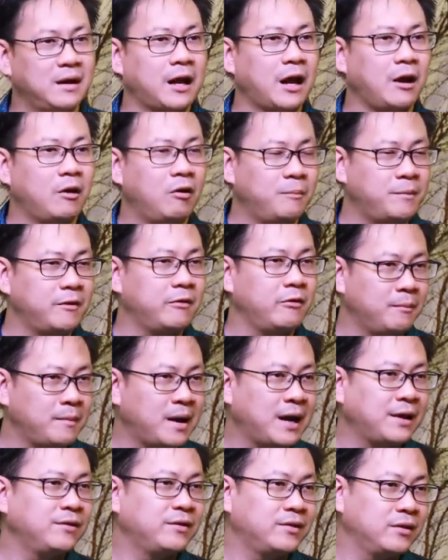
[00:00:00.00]
and I hope it
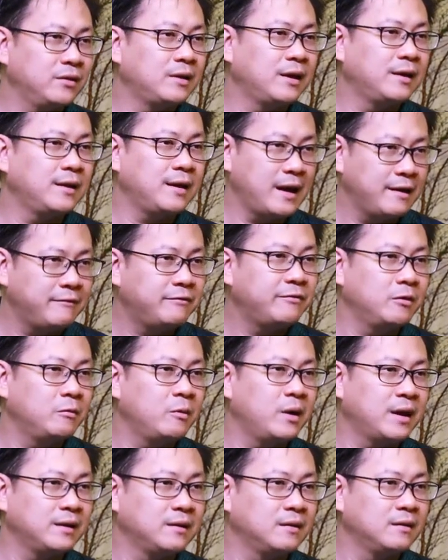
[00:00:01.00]
reminds you, that
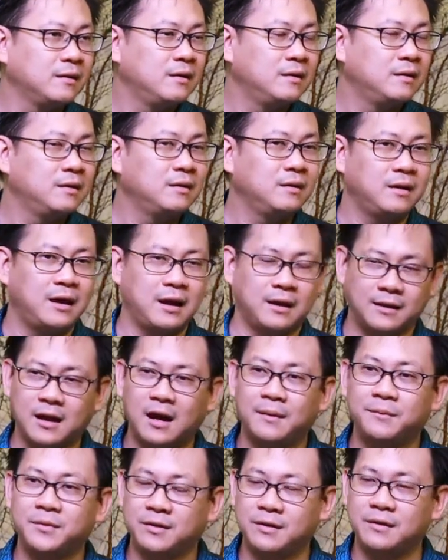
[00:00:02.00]
everyone can
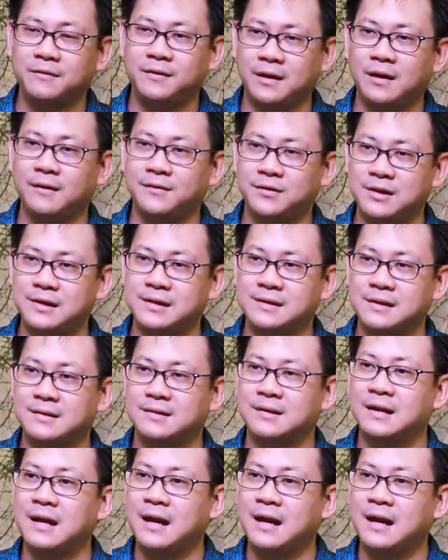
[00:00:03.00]
come to the feet of Jesus.